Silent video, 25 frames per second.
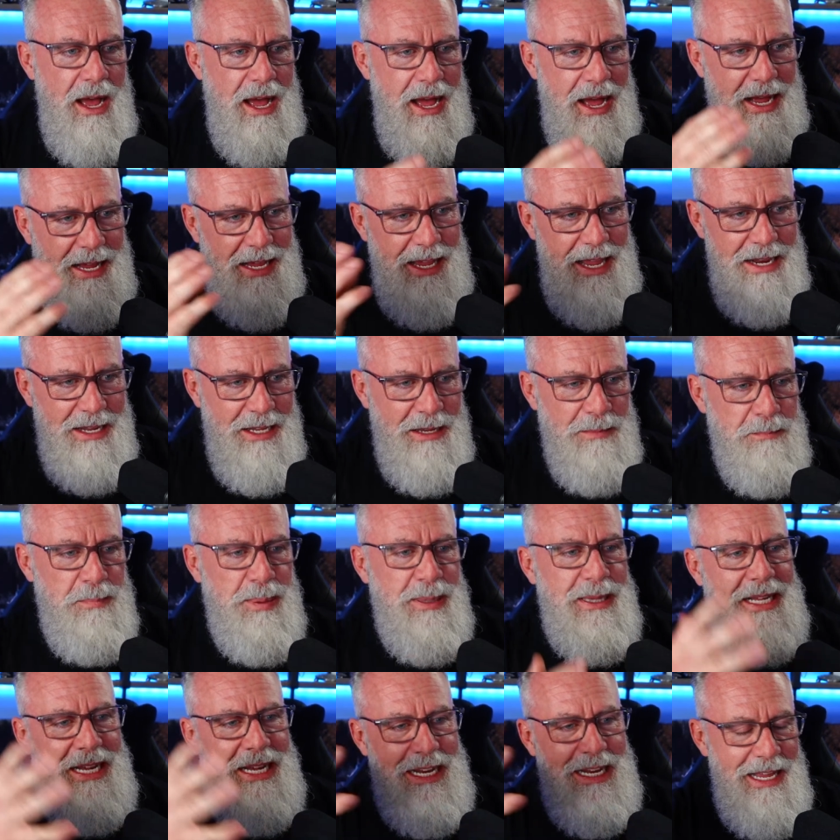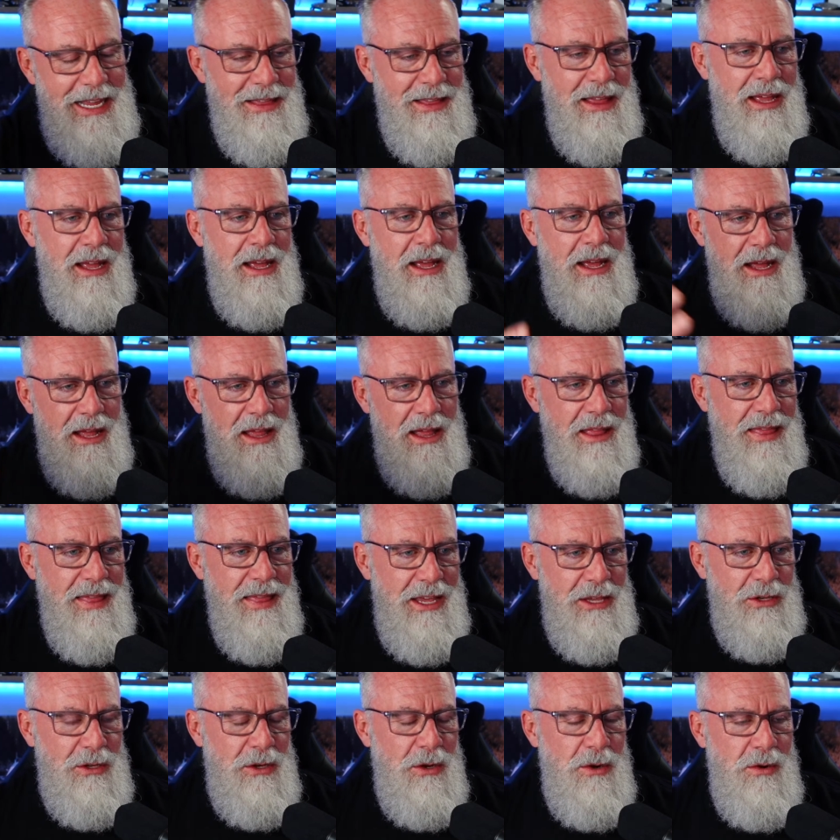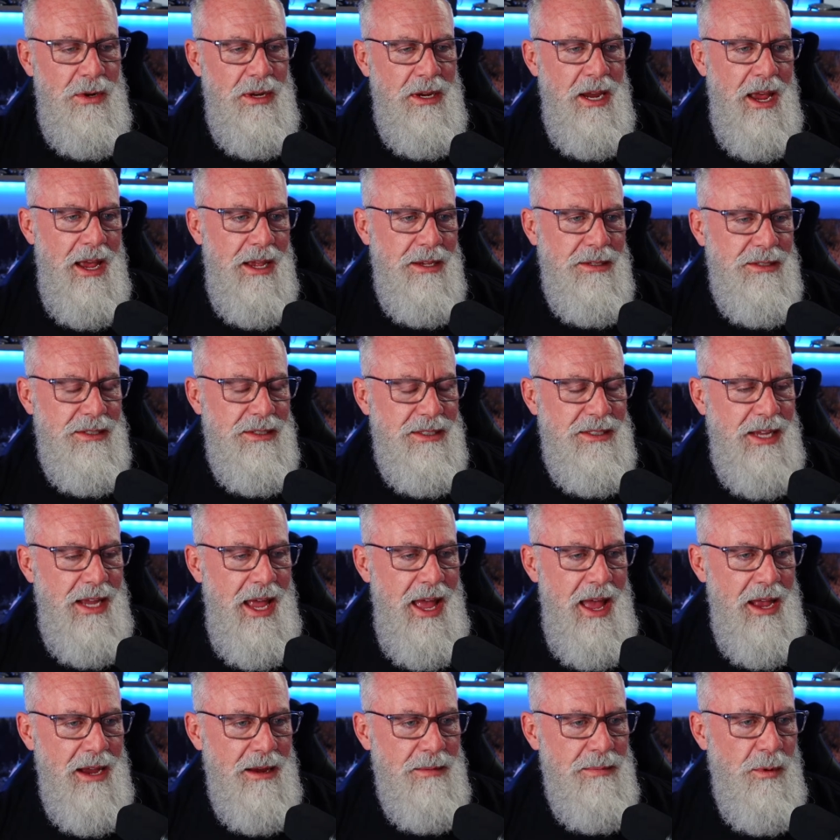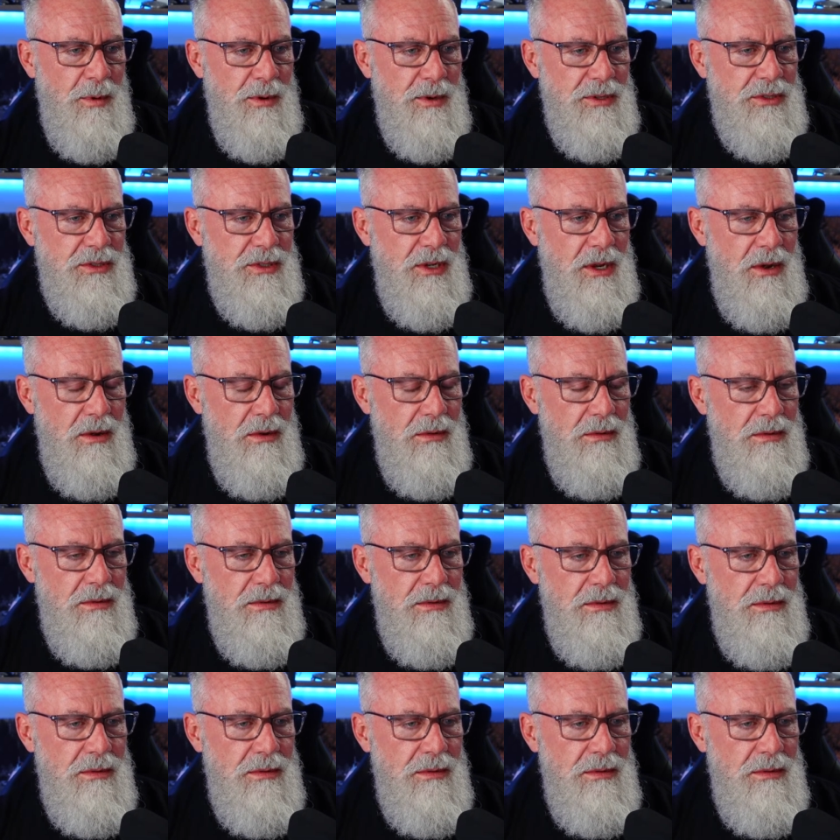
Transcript: Again, completing that UCaaS stack more so,